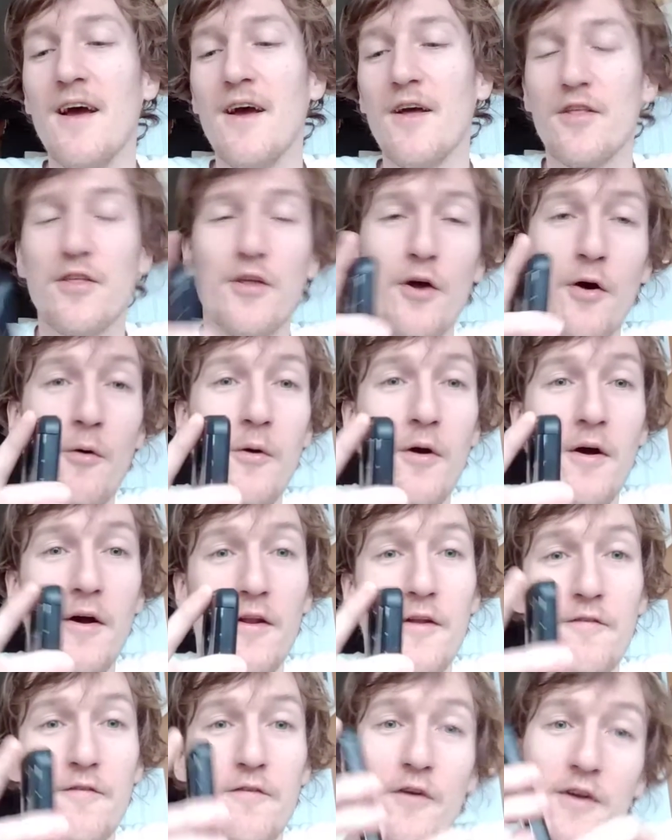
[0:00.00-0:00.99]
So
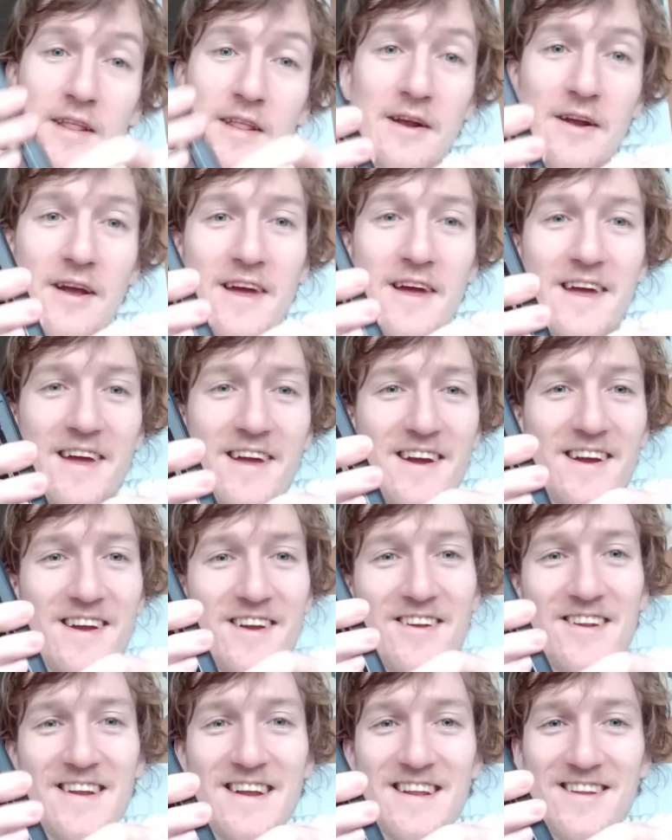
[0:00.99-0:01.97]
the first thing
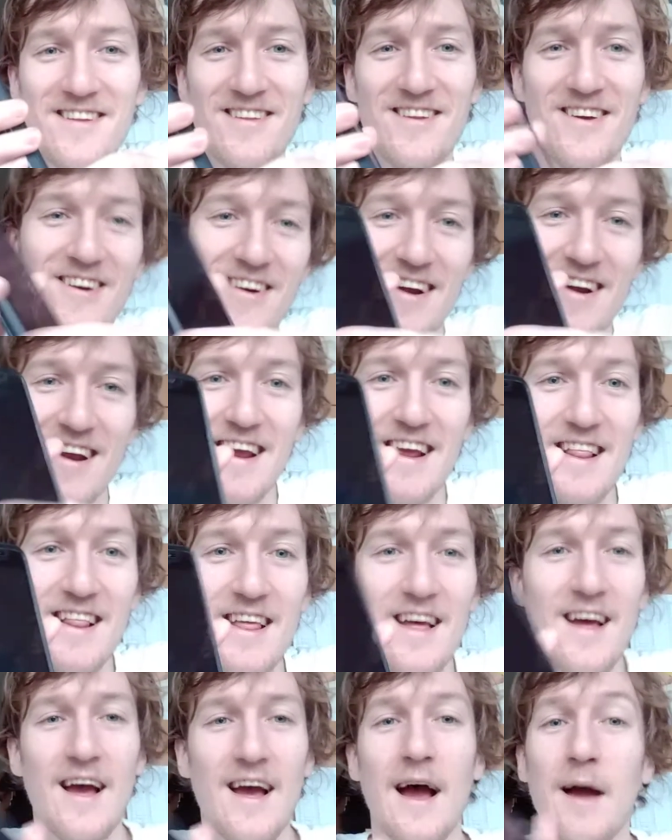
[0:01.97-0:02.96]
you need to do is,
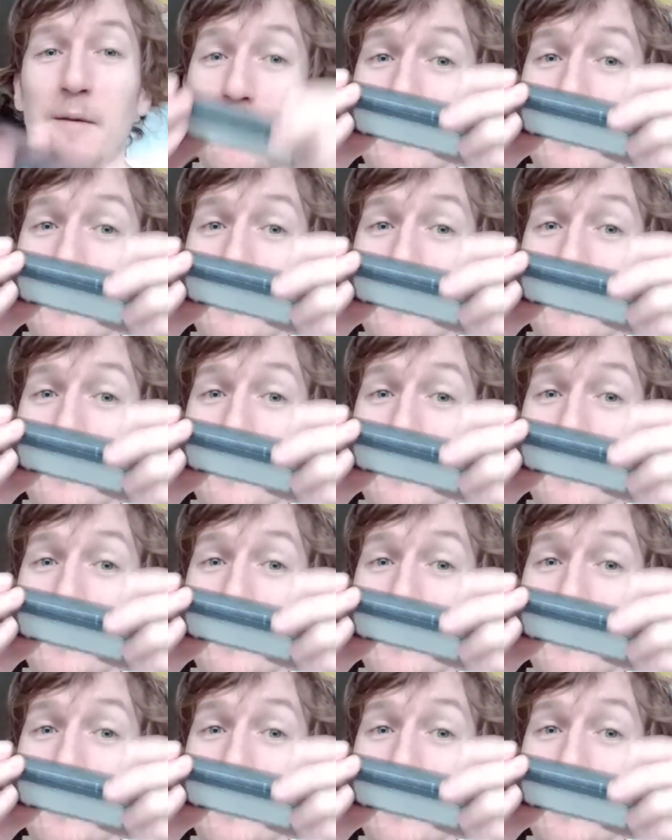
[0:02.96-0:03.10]
I'm